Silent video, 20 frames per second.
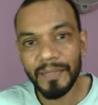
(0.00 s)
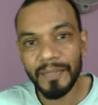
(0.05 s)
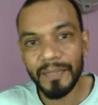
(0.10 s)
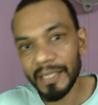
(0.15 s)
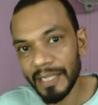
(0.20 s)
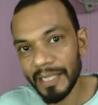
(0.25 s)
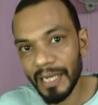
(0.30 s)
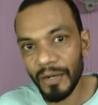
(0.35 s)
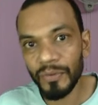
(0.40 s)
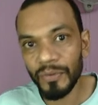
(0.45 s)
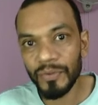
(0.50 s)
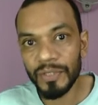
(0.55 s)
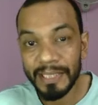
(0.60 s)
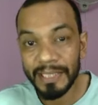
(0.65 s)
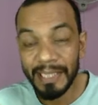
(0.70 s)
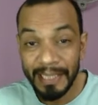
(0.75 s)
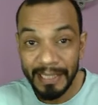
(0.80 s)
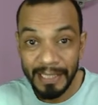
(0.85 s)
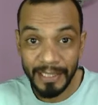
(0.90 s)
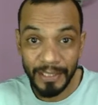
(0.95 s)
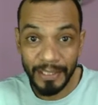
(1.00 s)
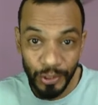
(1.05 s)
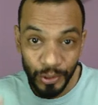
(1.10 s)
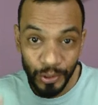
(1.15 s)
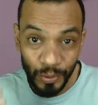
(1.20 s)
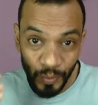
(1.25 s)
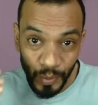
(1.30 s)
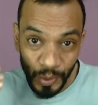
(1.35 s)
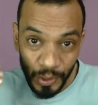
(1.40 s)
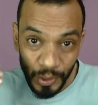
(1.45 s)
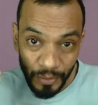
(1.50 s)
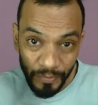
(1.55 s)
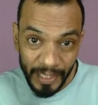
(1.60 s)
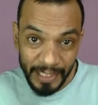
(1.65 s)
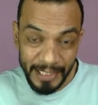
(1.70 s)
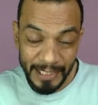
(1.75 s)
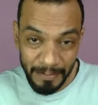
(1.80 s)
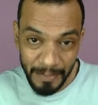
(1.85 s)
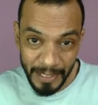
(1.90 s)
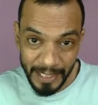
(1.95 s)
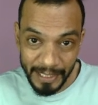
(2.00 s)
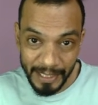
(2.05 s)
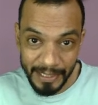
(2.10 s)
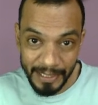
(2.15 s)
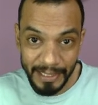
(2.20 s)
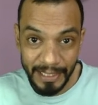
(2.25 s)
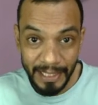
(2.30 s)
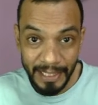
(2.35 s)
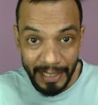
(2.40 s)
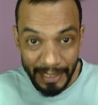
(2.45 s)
Now she enters into the world of experience.